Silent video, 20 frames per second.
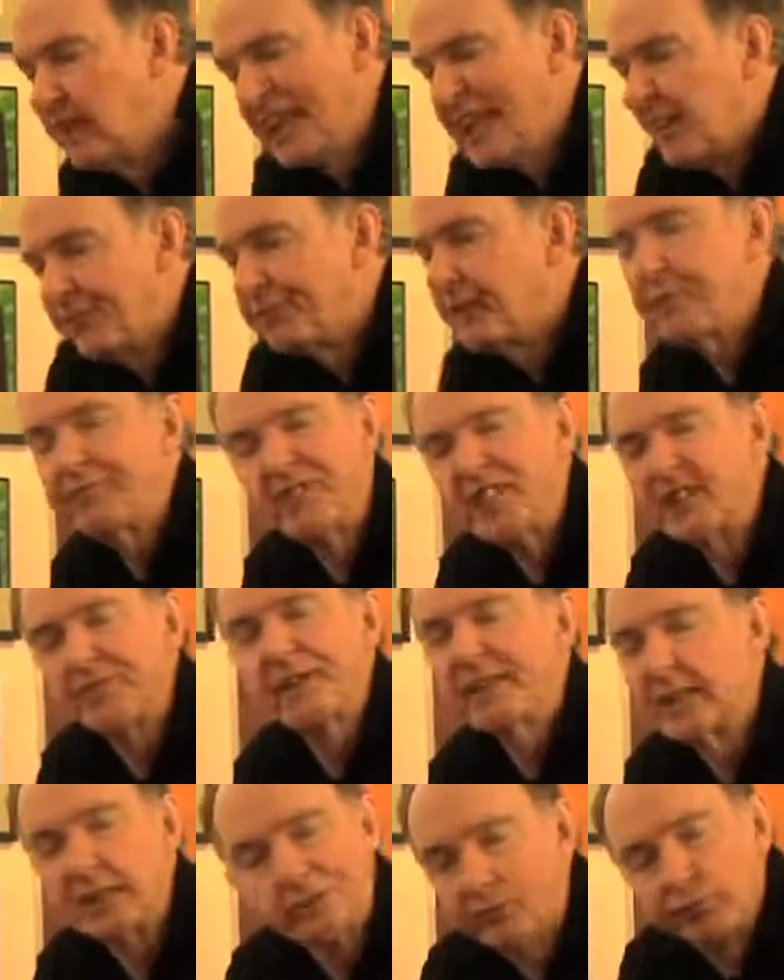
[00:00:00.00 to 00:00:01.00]
He fluffed his
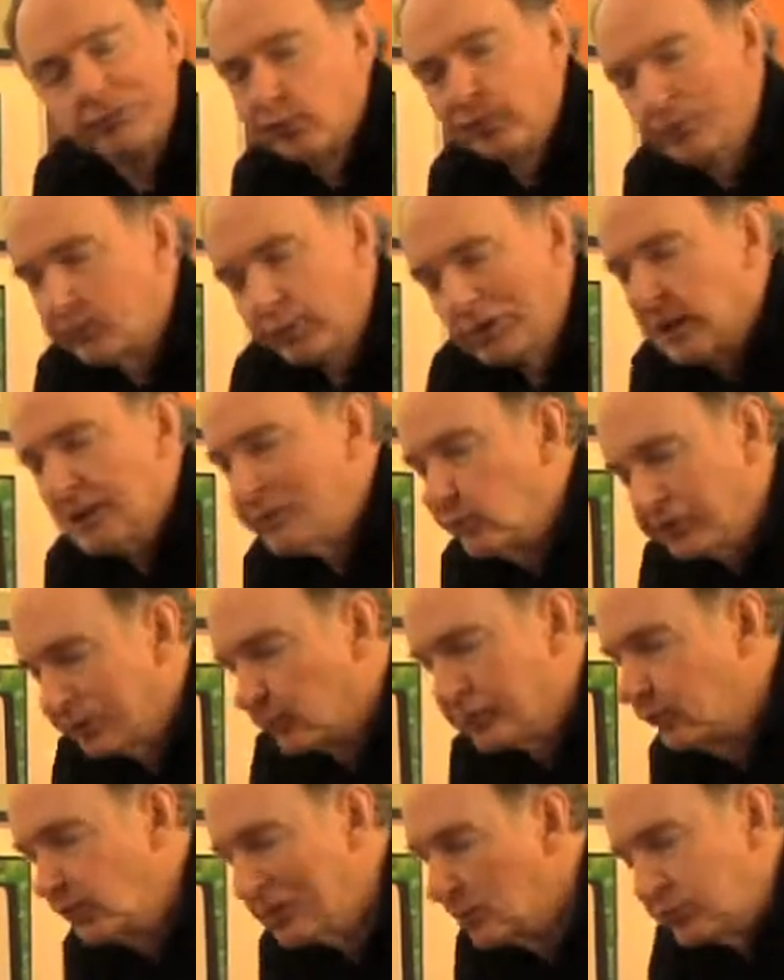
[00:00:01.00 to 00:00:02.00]
feathers. And
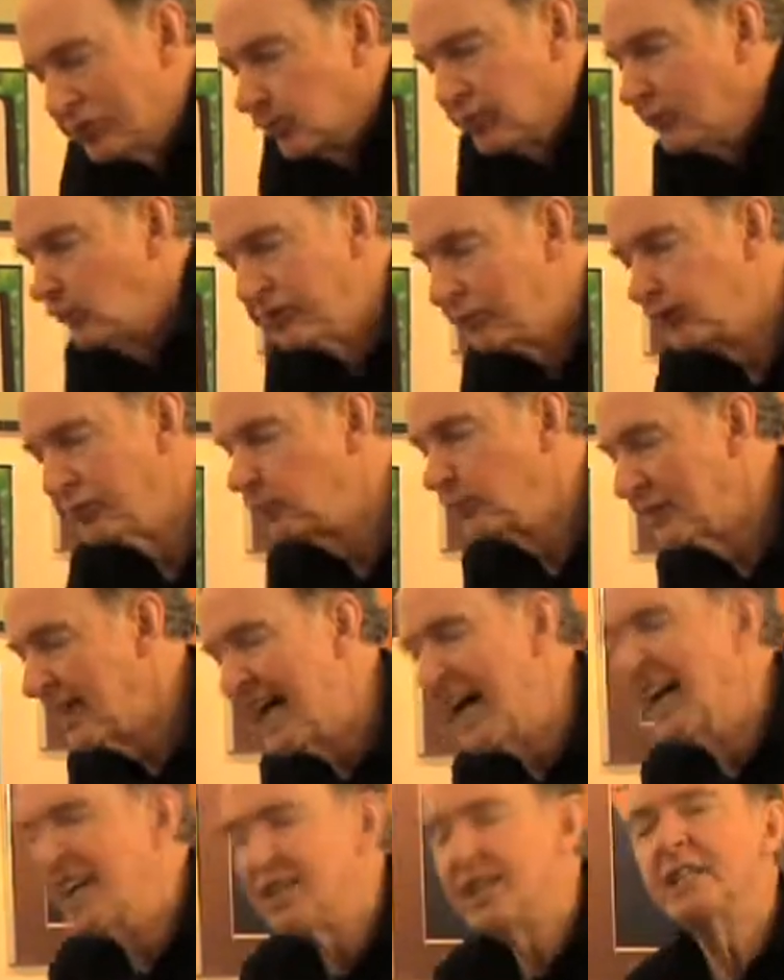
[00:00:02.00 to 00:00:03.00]

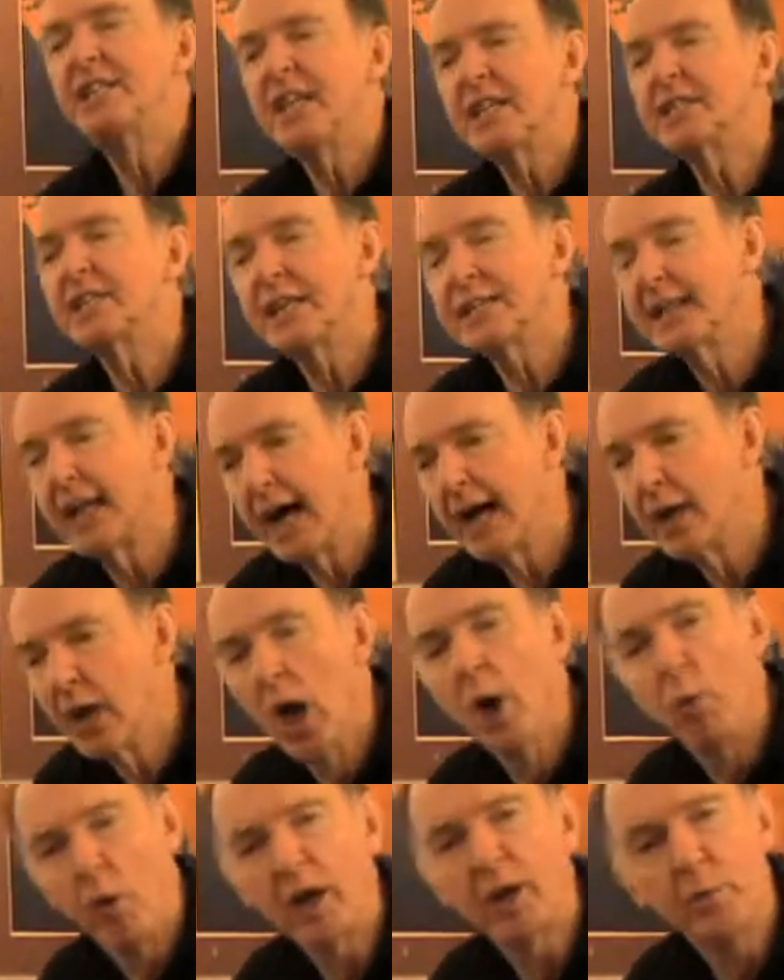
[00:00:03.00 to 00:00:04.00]
he said, yes, Lion,
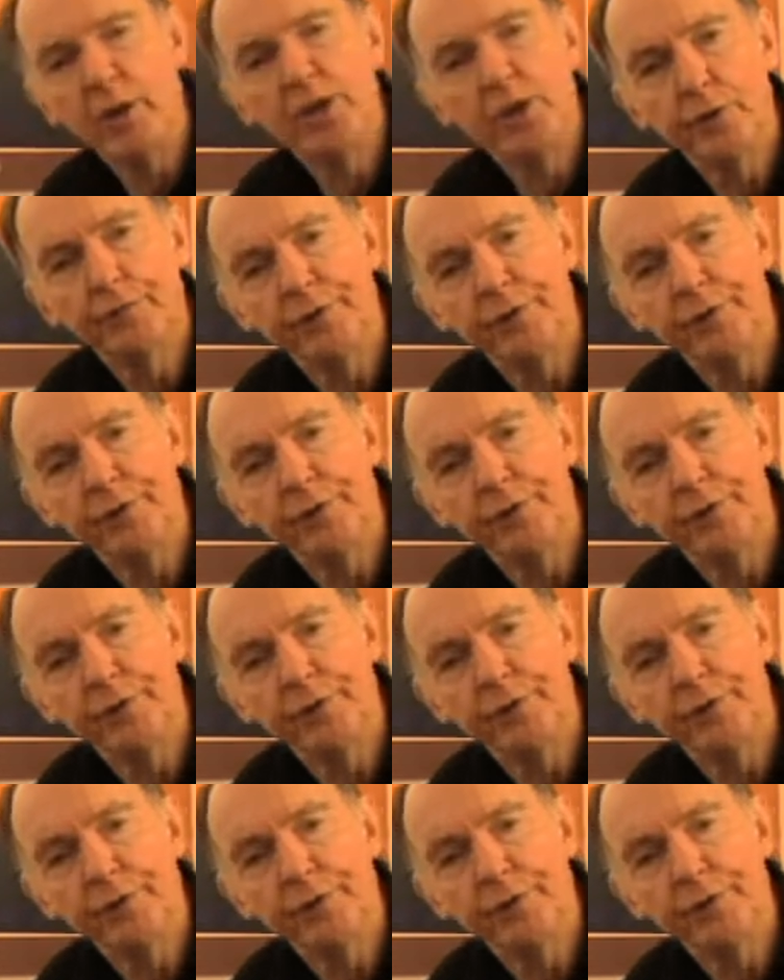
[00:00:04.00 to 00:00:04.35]
what can we do